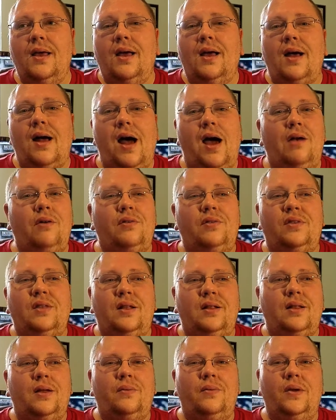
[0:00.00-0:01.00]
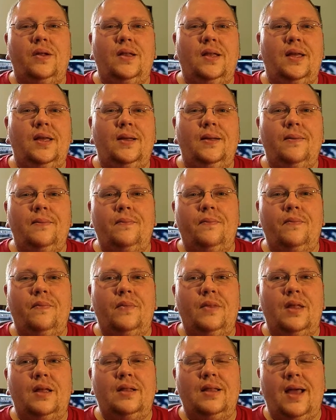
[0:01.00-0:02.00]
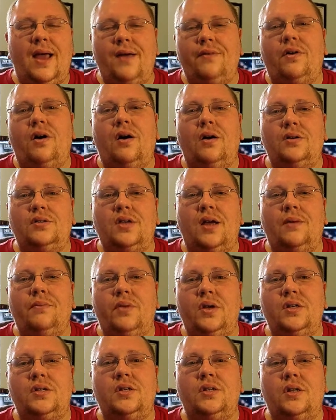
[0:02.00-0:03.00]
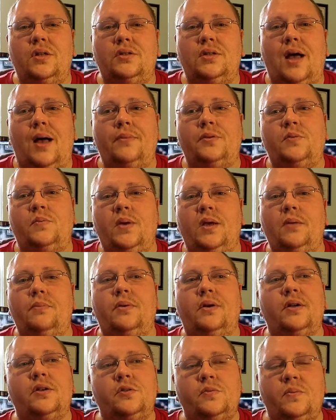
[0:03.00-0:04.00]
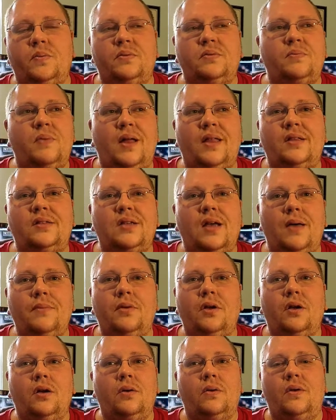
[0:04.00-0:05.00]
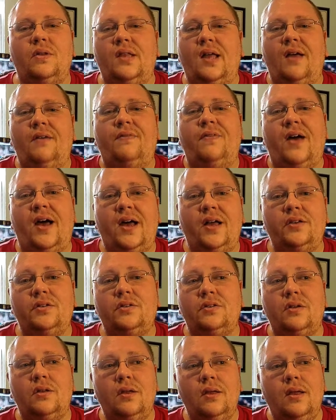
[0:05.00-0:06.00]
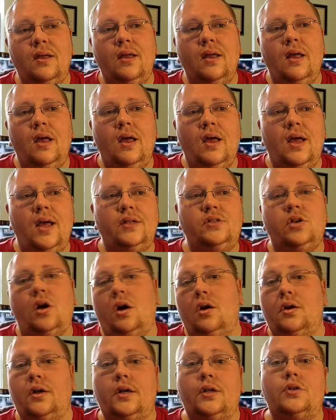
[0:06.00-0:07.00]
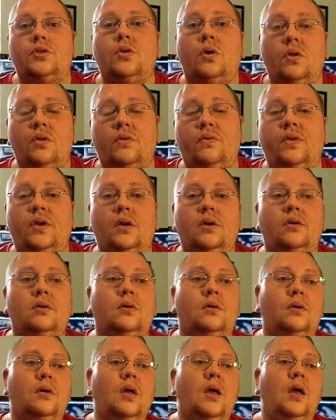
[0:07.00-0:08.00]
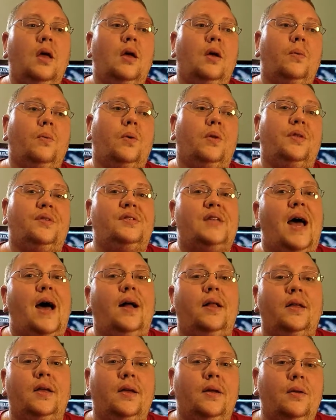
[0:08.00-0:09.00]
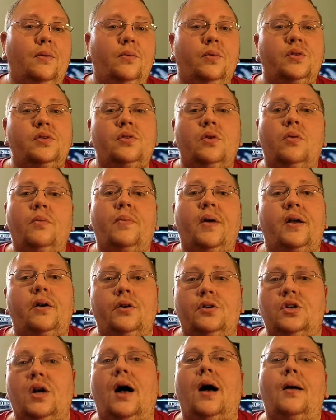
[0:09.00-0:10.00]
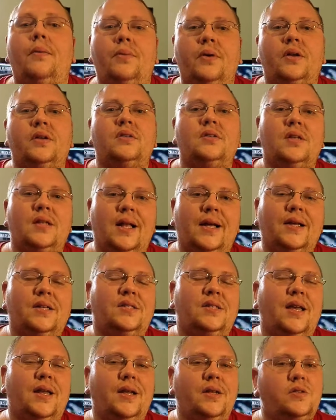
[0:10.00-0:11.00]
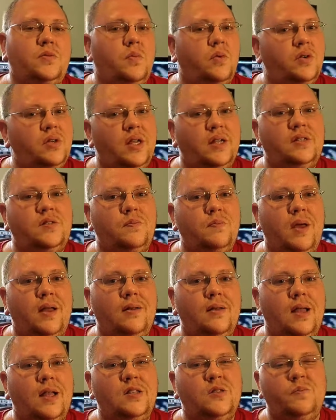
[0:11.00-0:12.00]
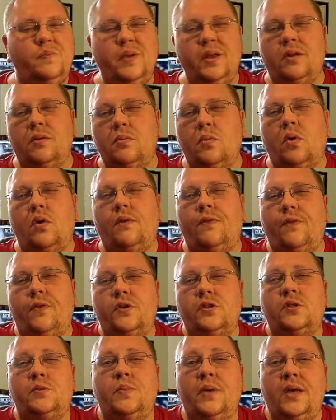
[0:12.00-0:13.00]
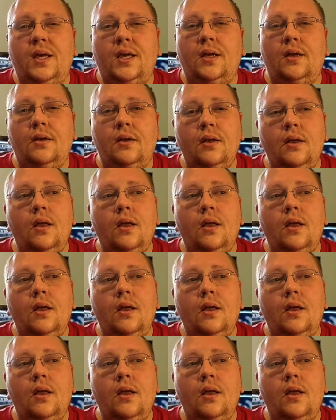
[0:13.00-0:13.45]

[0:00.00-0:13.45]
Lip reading: I don't think they have a hard time reaching the top speed, because by the time you're going that fast, it's hard to control the vehicle. Where the Talion will do a better job because, like I said, it's built more for speed,